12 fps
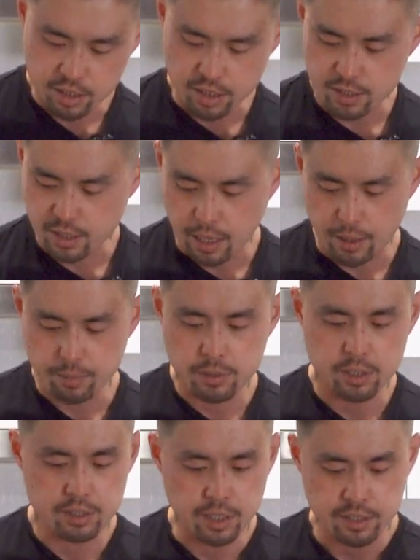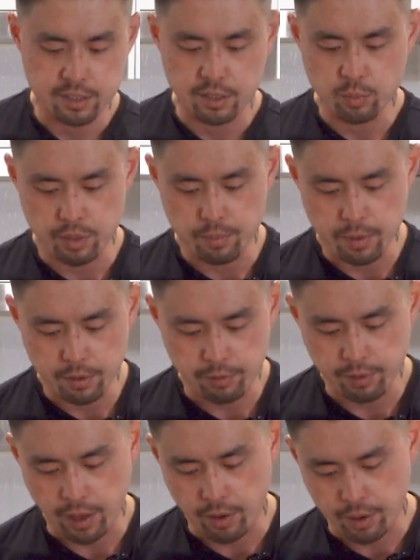just dust it with a bit of
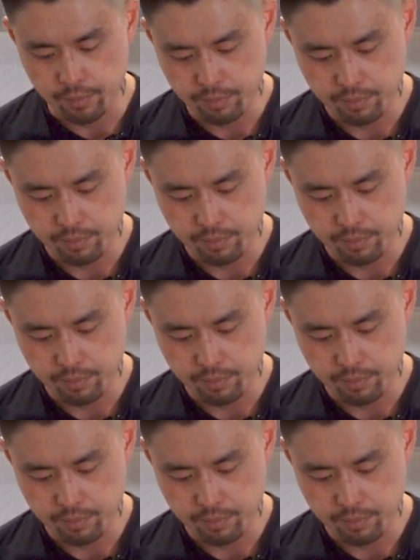flour.